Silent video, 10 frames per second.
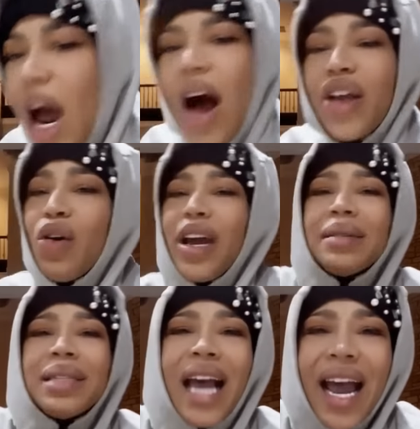listen.
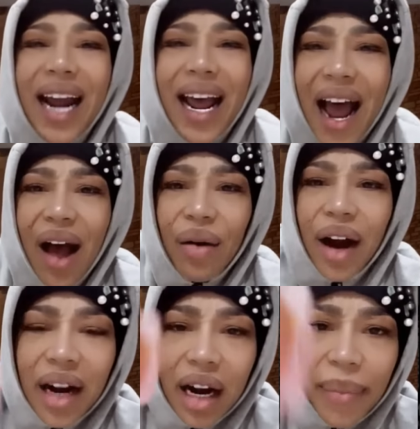Saying that I don't
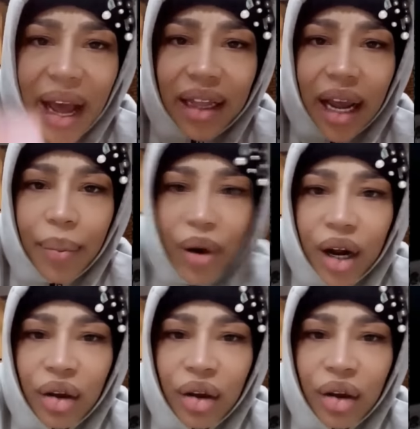care nothing about that, bro.